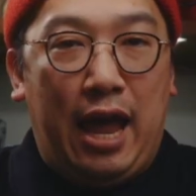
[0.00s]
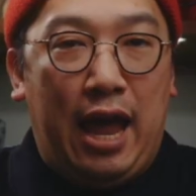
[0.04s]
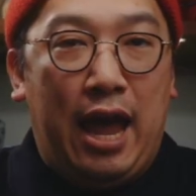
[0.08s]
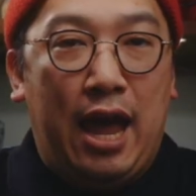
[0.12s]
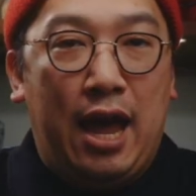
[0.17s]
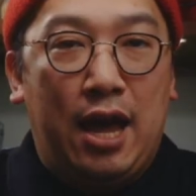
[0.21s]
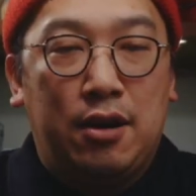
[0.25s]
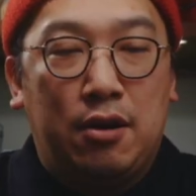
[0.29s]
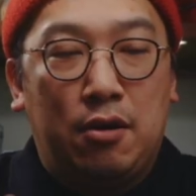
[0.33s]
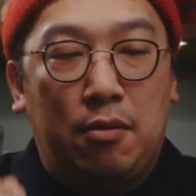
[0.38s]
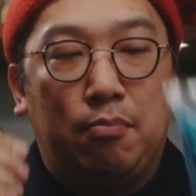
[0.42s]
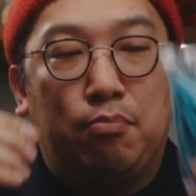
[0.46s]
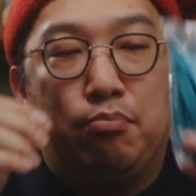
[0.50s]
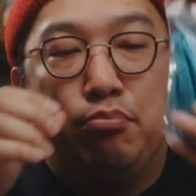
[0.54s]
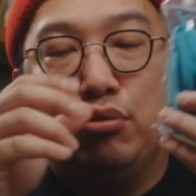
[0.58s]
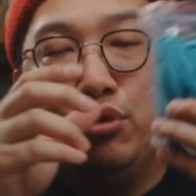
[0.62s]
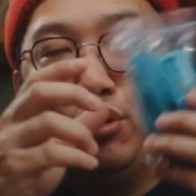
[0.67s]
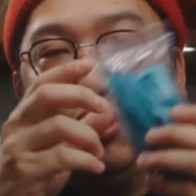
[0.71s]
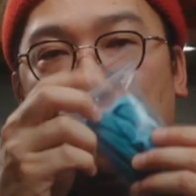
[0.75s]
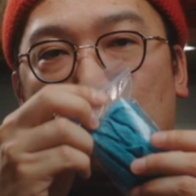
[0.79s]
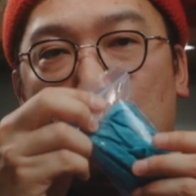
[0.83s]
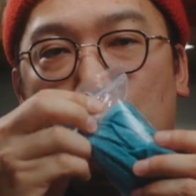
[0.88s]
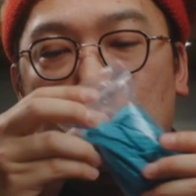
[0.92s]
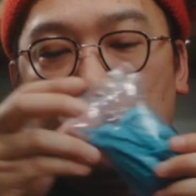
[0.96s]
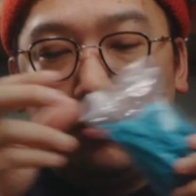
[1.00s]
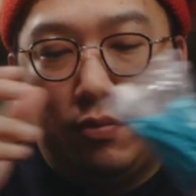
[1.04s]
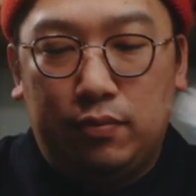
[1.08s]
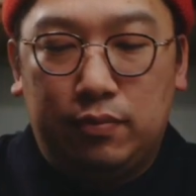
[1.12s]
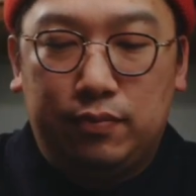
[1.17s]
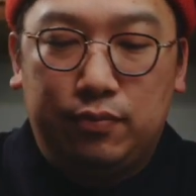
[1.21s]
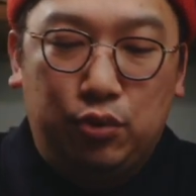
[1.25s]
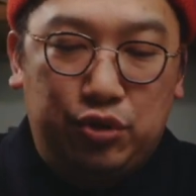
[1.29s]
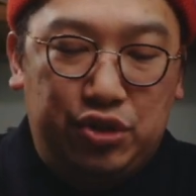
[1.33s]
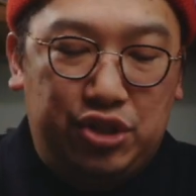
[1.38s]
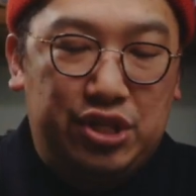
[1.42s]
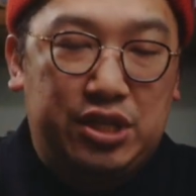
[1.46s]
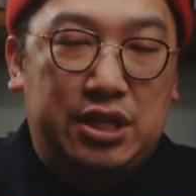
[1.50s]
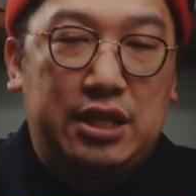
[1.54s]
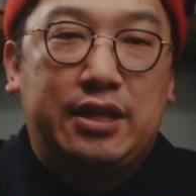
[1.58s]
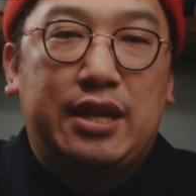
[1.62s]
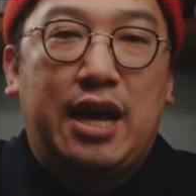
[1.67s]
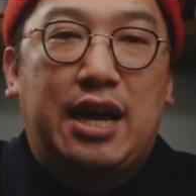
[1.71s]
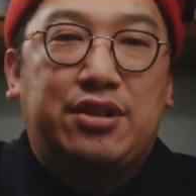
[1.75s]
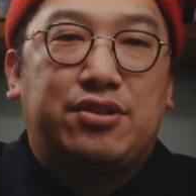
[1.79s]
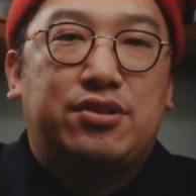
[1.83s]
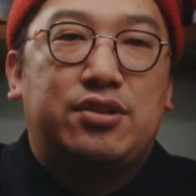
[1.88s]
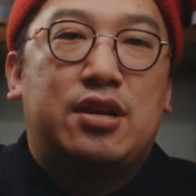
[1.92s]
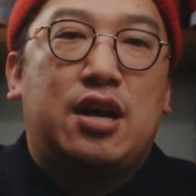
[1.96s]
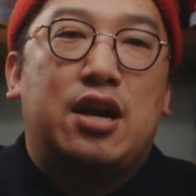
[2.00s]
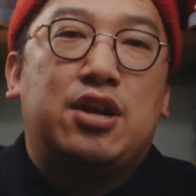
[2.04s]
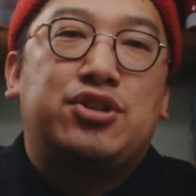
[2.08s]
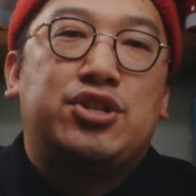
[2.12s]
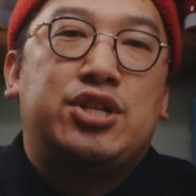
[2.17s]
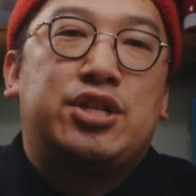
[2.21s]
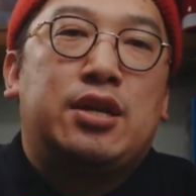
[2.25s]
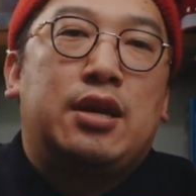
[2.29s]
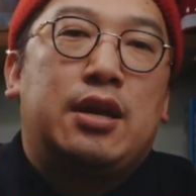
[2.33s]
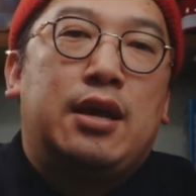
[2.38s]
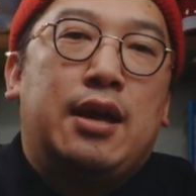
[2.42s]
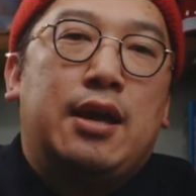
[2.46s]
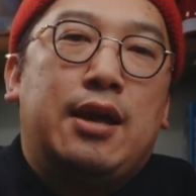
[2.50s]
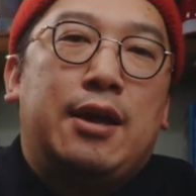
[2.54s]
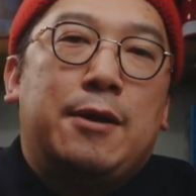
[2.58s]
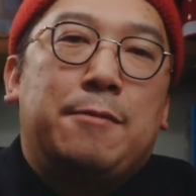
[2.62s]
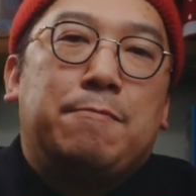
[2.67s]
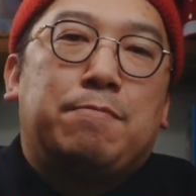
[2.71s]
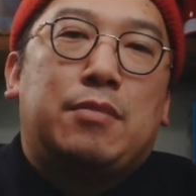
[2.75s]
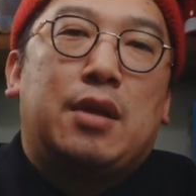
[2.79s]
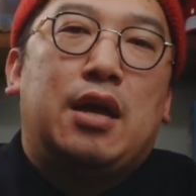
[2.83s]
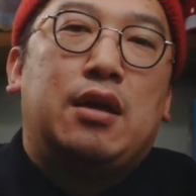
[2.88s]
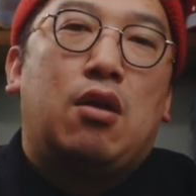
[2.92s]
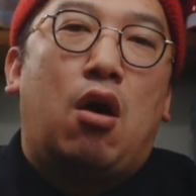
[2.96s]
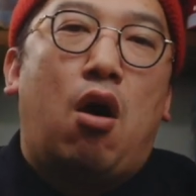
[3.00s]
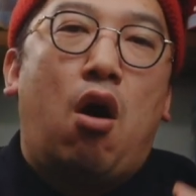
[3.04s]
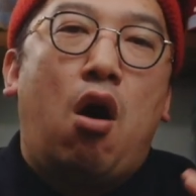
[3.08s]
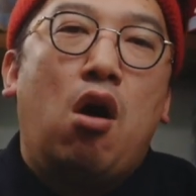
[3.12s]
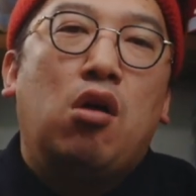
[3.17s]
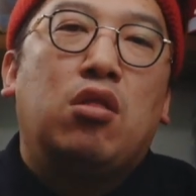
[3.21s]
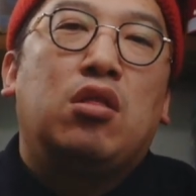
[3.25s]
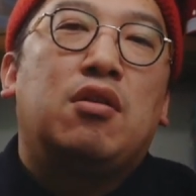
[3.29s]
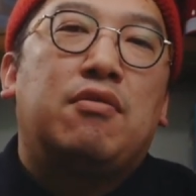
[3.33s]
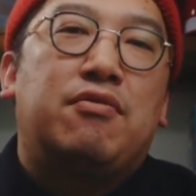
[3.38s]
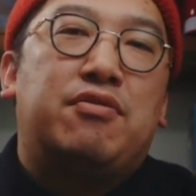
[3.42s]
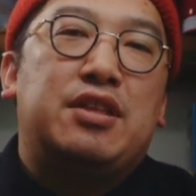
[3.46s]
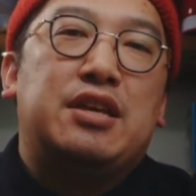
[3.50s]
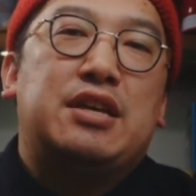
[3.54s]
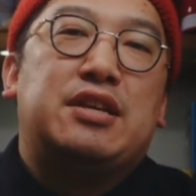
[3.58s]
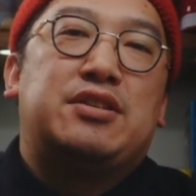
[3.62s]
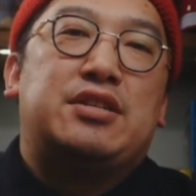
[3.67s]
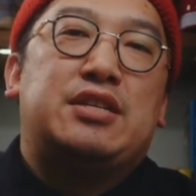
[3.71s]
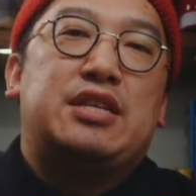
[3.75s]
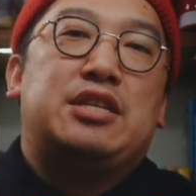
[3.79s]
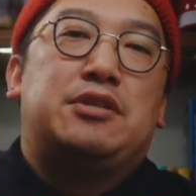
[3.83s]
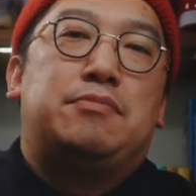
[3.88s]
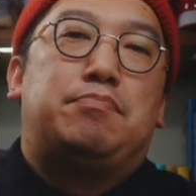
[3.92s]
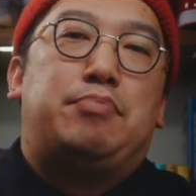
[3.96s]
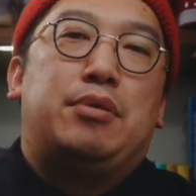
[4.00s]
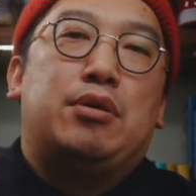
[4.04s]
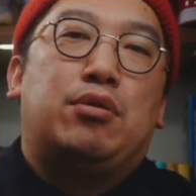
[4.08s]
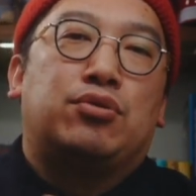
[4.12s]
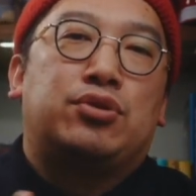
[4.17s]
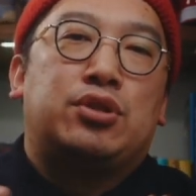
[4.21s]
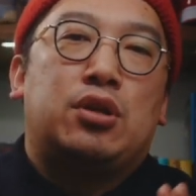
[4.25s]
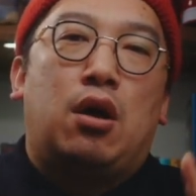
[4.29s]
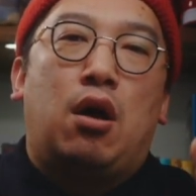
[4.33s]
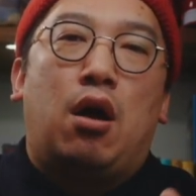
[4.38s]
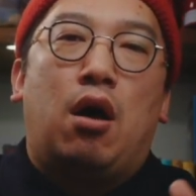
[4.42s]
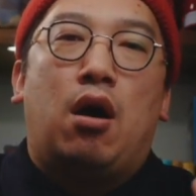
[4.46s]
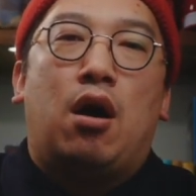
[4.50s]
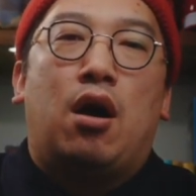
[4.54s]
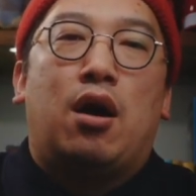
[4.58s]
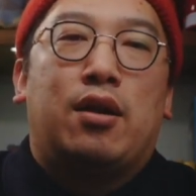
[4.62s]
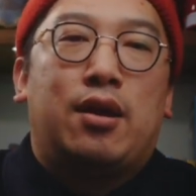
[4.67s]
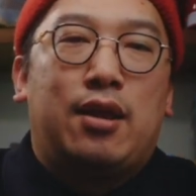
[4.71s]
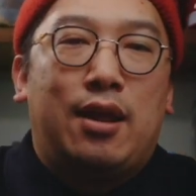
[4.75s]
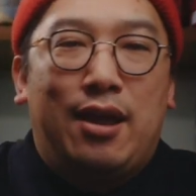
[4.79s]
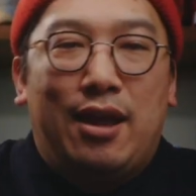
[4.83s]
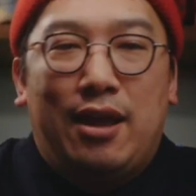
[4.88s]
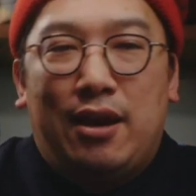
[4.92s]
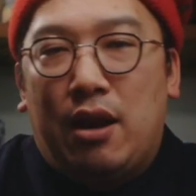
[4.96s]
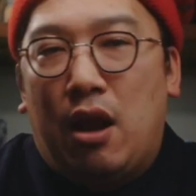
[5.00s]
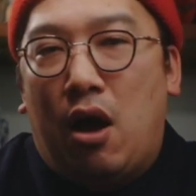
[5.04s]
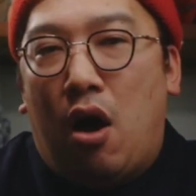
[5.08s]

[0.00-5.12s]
and blue, which is a nice touch. And all of this is built on an